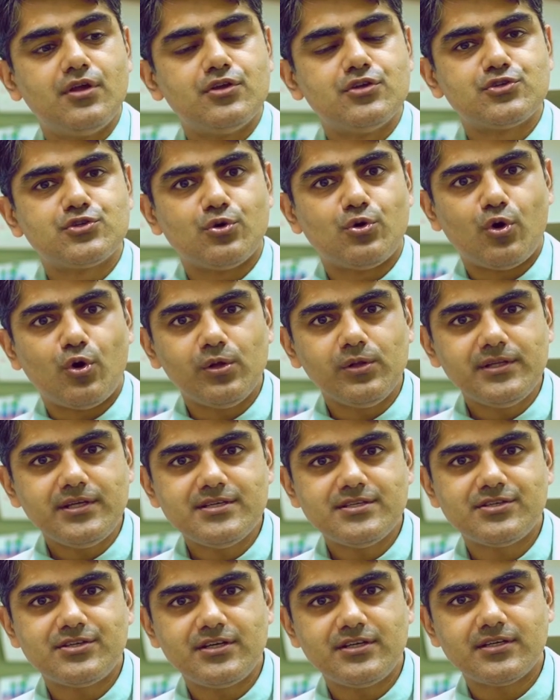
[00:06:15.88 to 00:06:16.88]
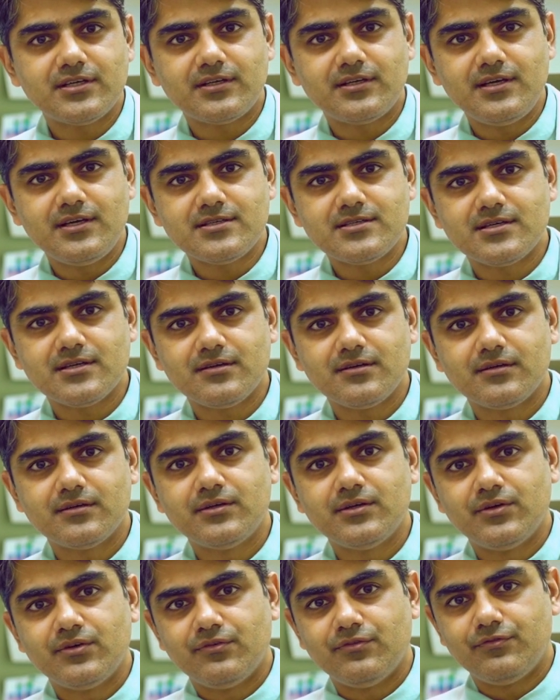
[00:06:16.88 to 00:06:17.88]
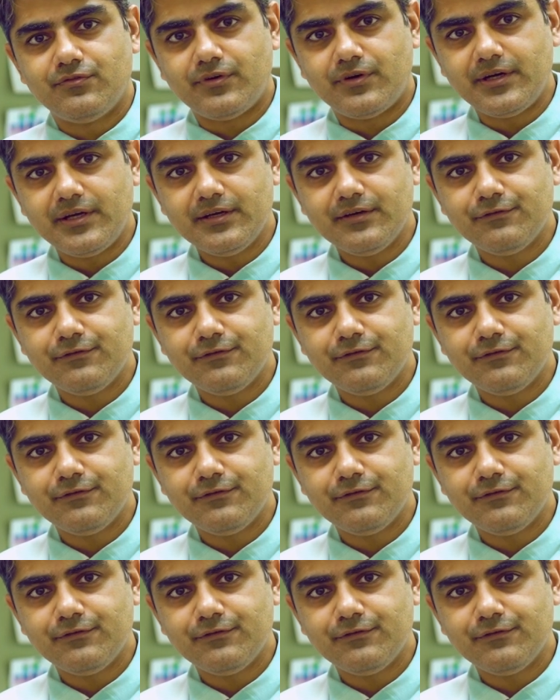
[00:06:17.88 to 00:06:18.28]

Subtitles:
So all these three techniques are very